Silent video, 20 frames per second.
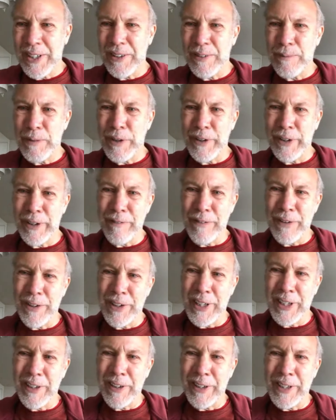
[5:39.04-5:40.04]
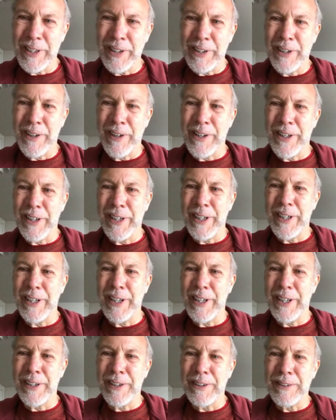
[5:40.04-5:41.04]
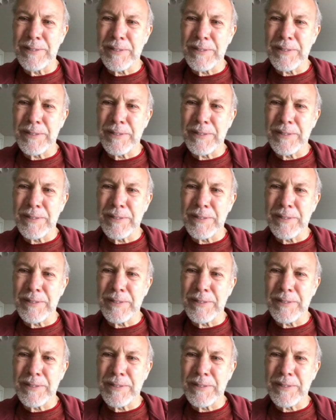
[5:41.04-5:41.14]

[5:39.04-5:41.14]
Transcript: period of the deadline there that I had.